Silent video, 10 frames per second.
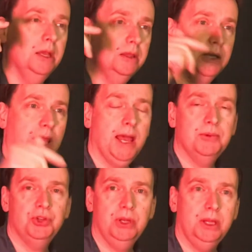the
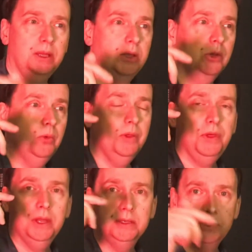captioning
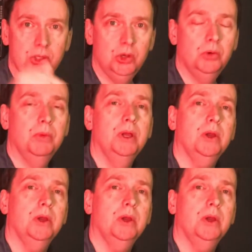within Zoom